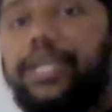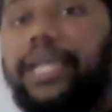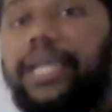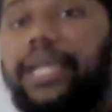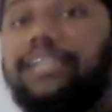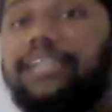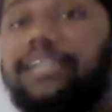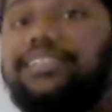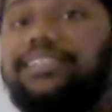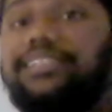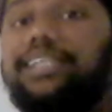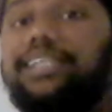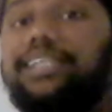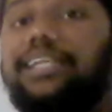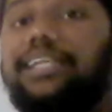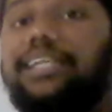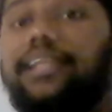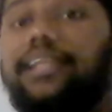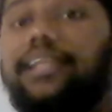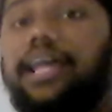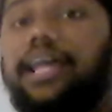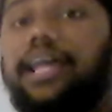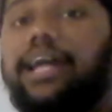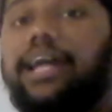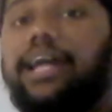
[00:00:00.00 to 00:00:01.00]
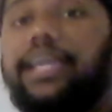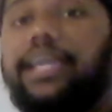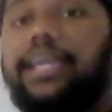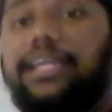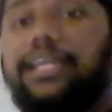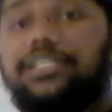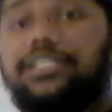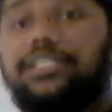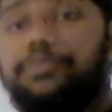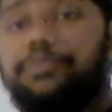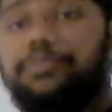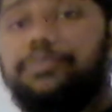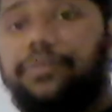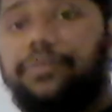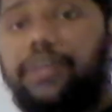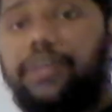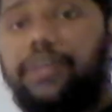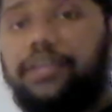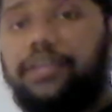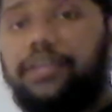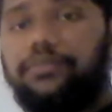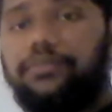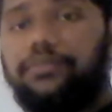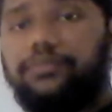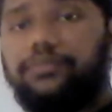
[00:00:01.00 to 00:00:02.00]
exceed their KSP
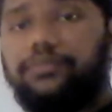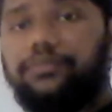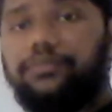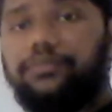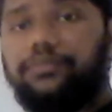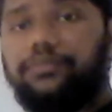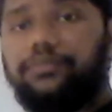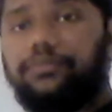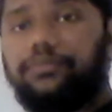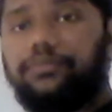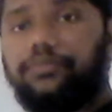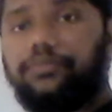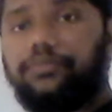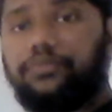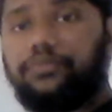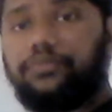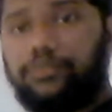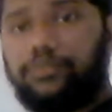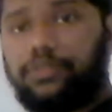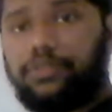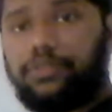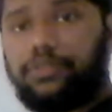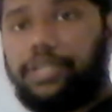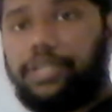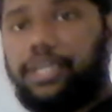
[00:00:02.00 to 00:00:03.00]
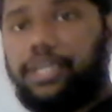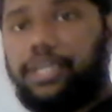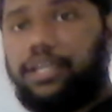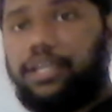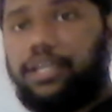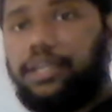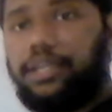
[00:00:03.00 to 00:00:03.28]
value. Okay.